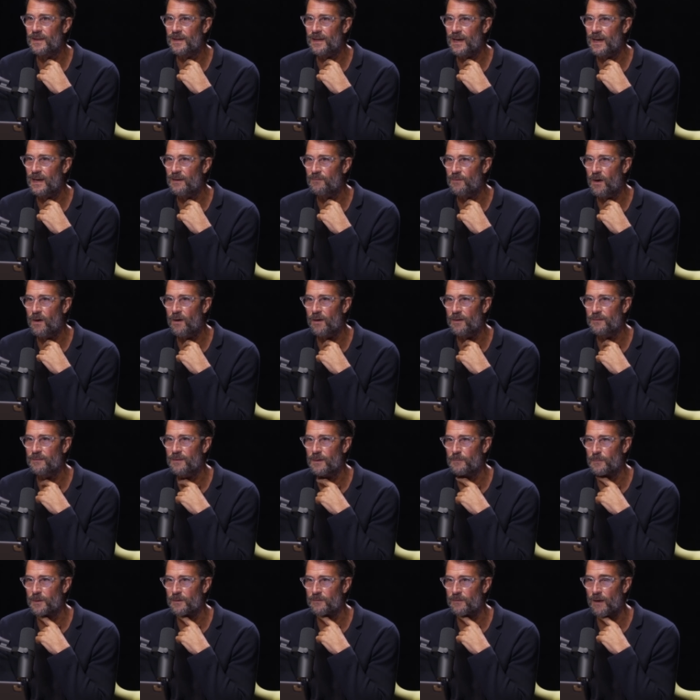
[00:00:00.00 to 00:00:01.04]
Like I have a hard
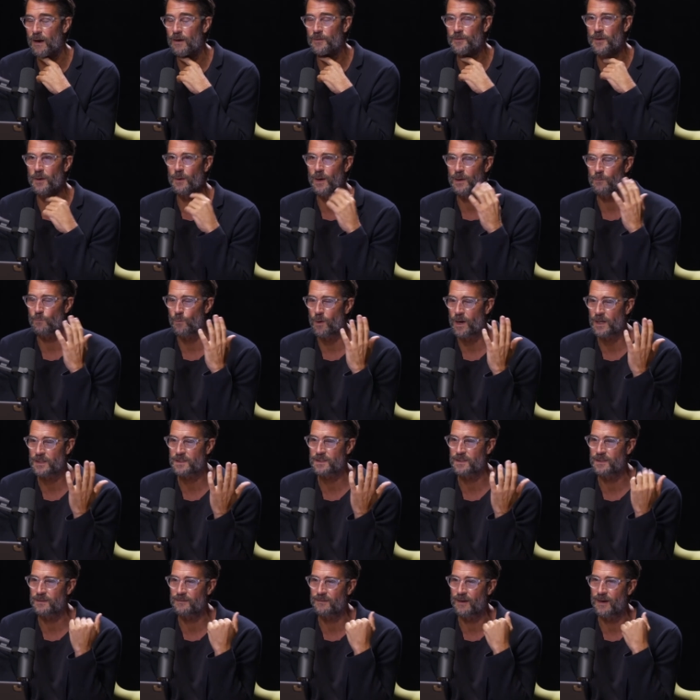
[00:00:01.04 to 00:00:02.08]
time understanding. Although I
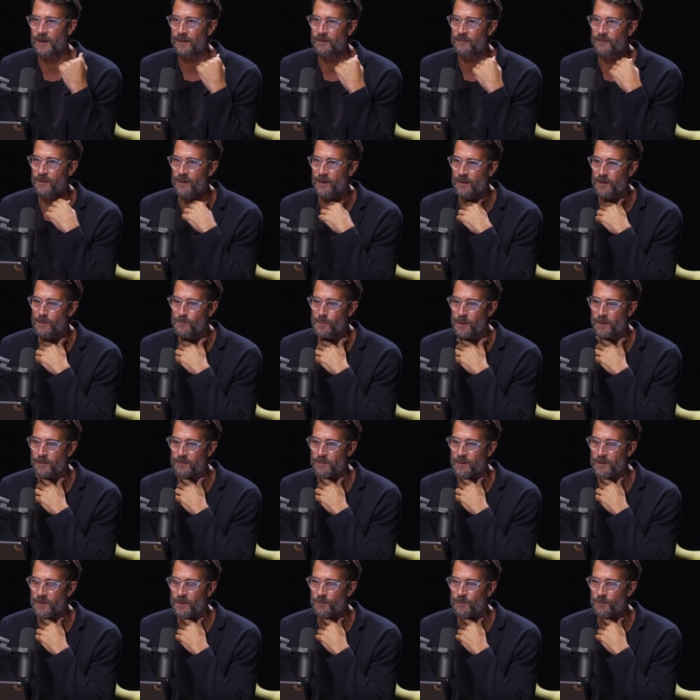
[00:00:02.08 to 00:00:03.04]
watched the Tiger documentary